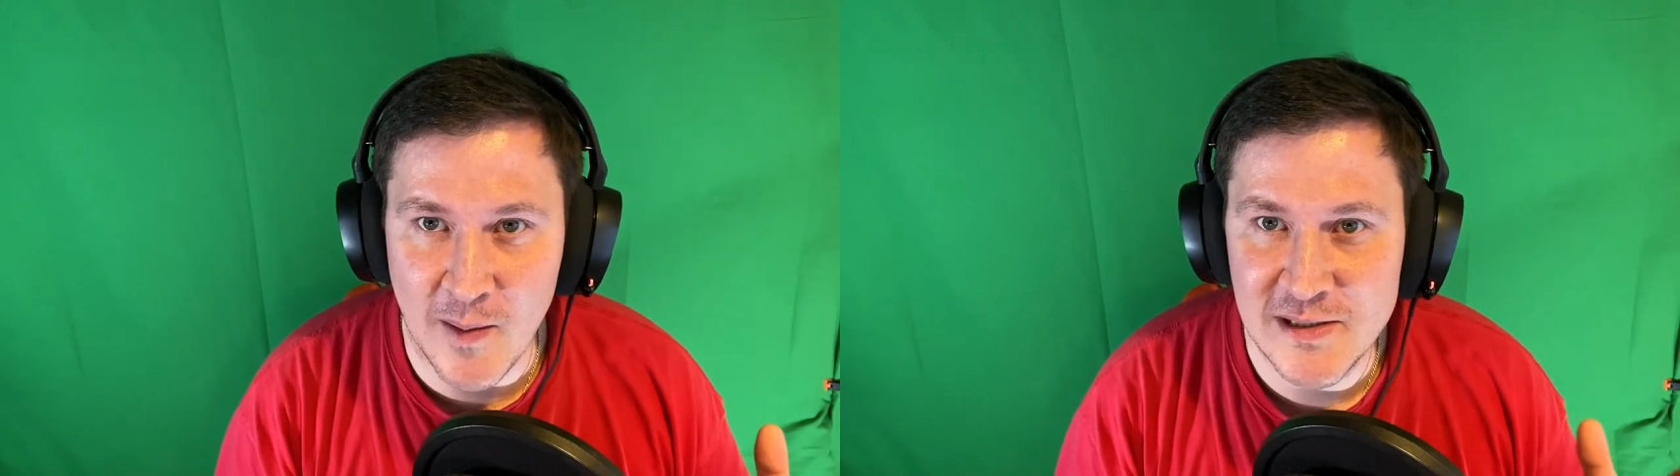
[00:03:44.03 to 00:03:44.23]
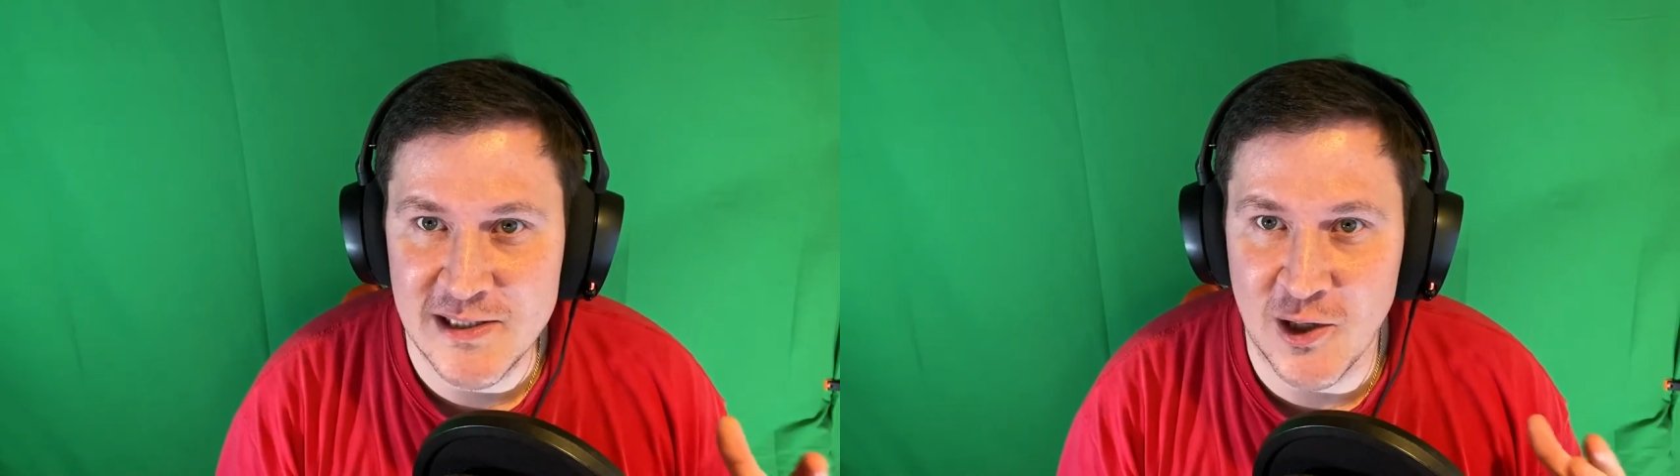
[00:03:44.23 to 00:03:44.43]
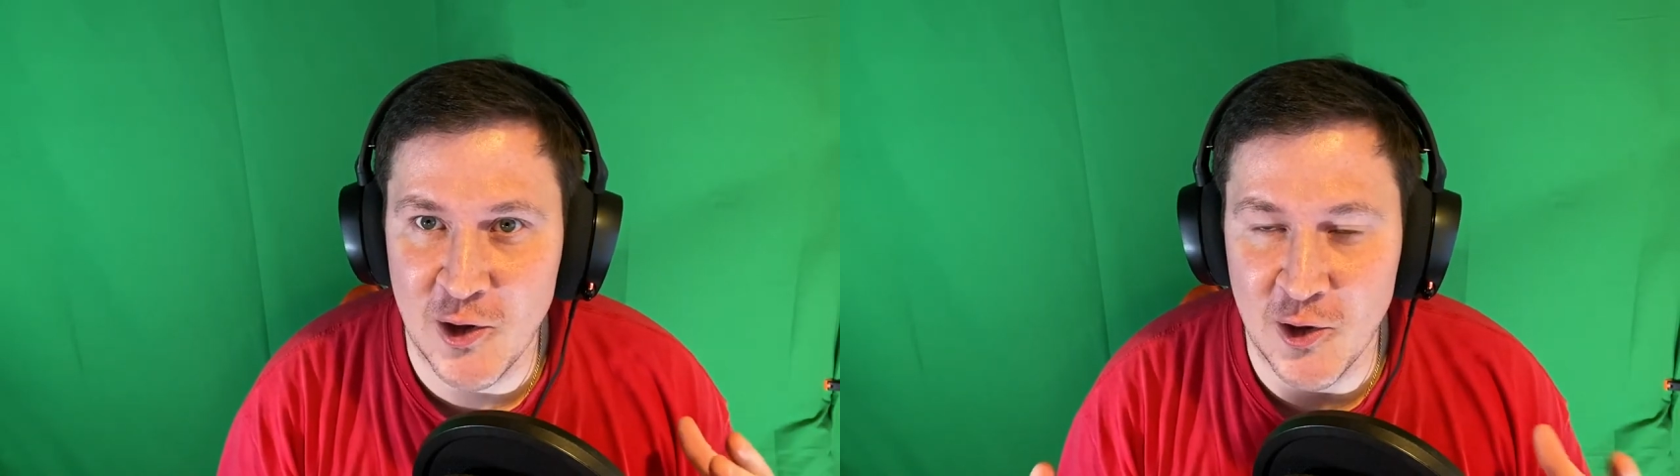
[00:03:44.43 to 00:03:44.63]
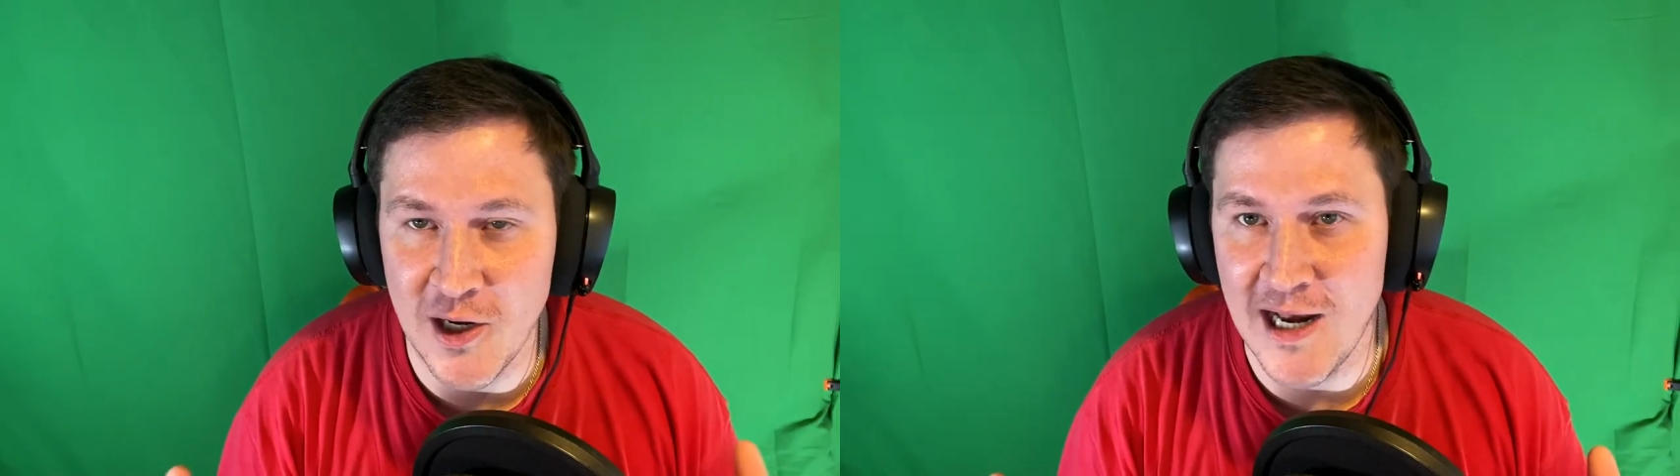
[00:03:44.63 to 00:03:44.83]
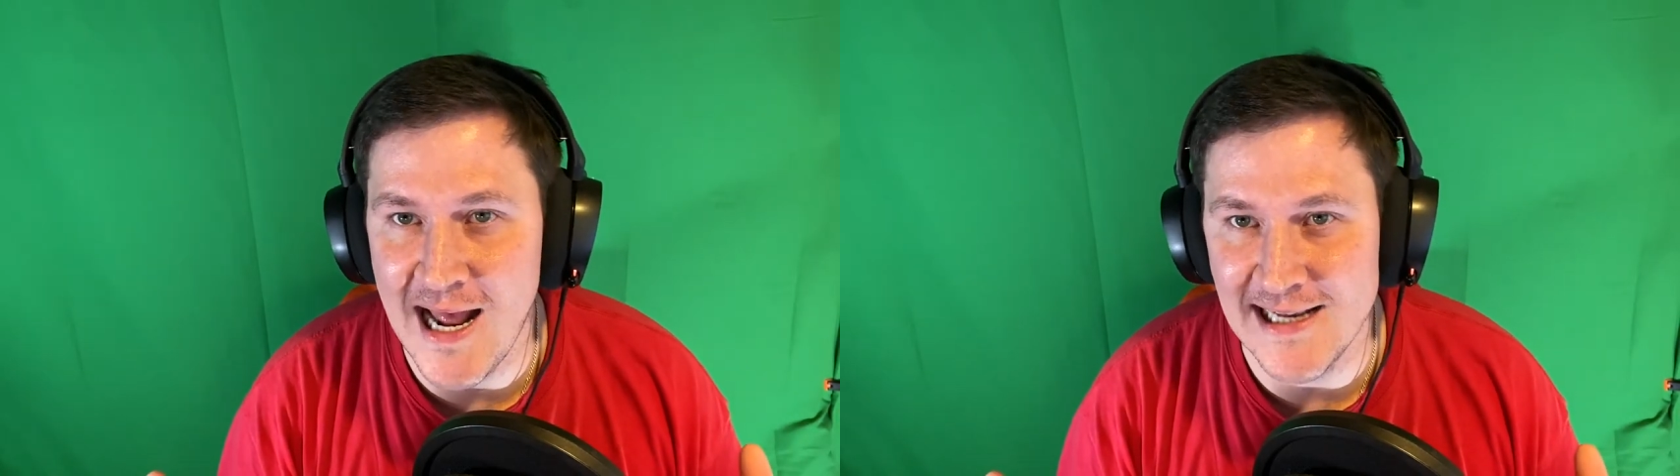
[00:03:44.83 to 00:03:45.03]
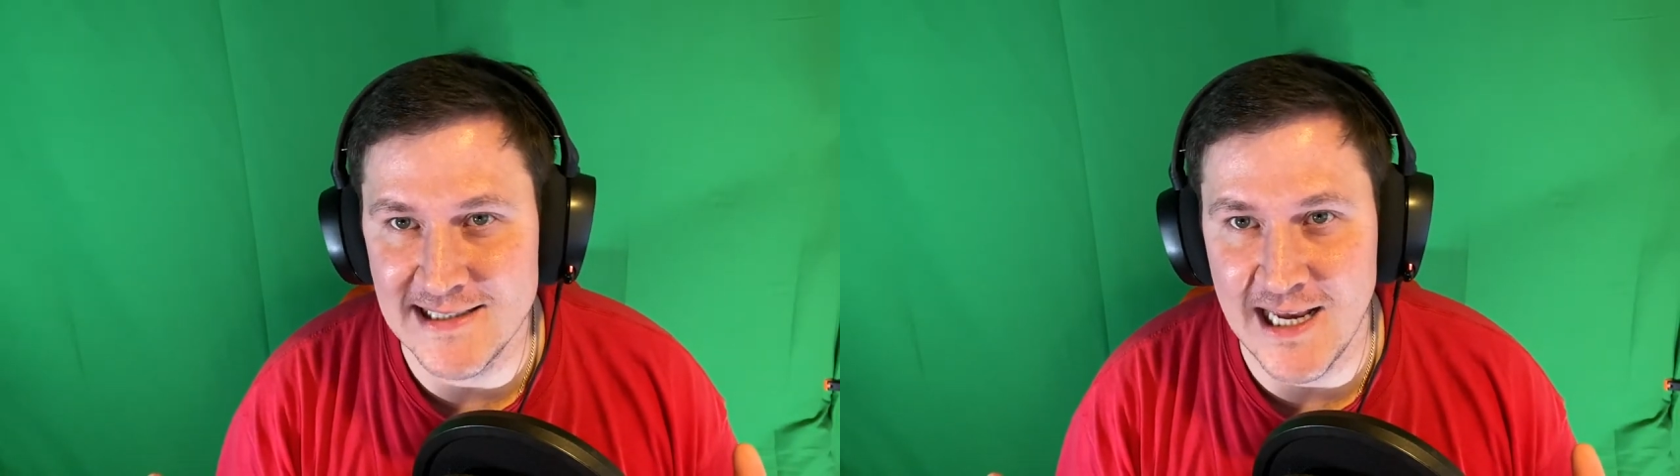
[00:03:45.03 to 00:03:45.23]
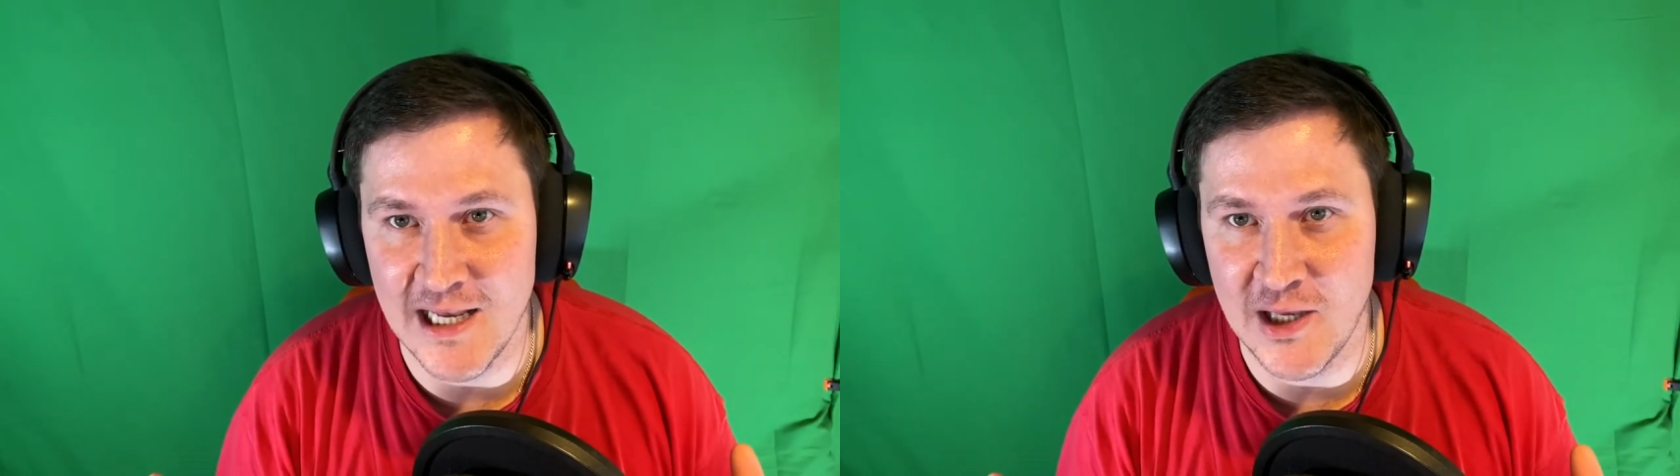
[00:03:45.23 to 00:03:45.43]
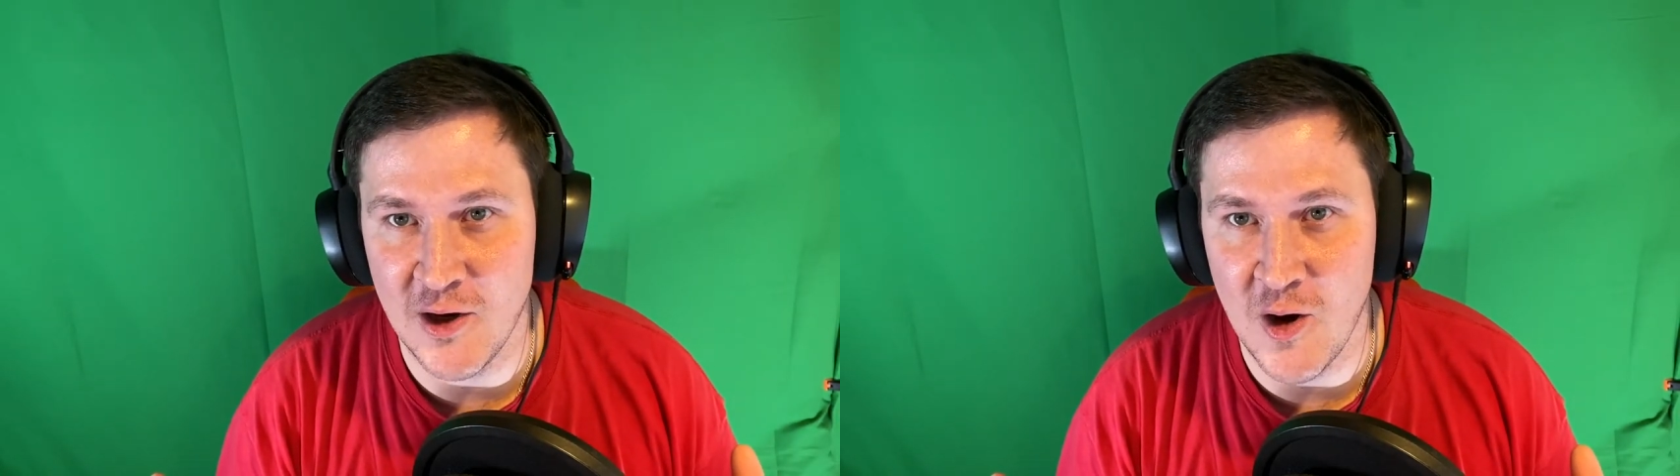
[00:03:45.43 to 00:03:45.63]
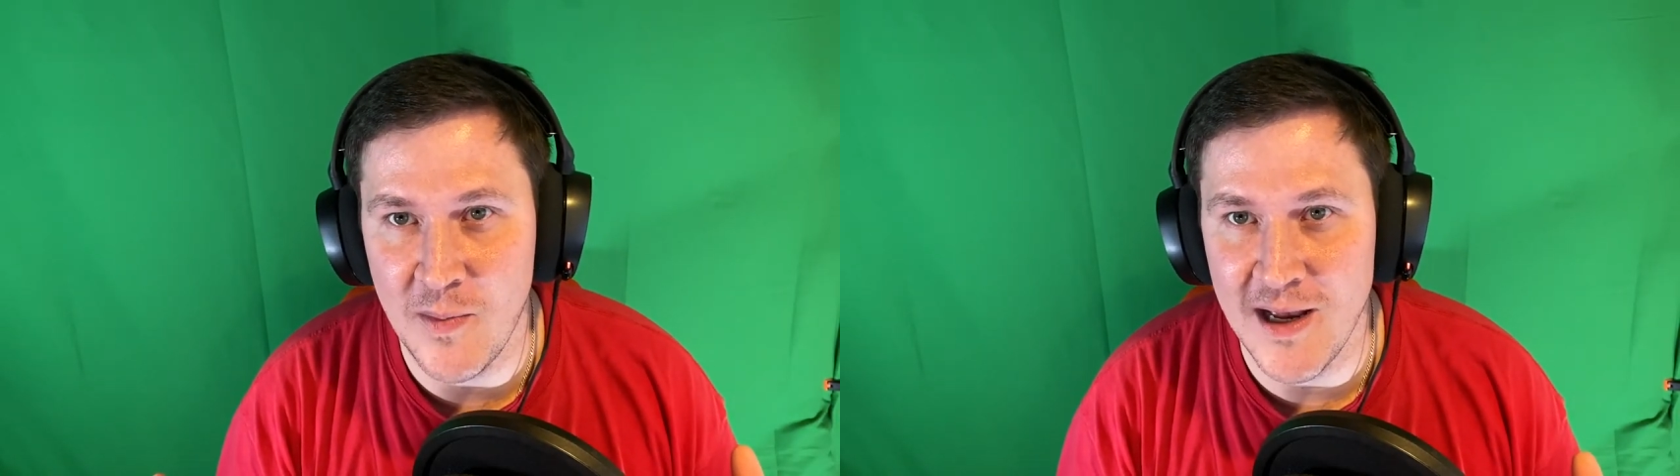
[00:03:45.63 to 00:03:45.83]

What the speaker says: I'm still learning as I go.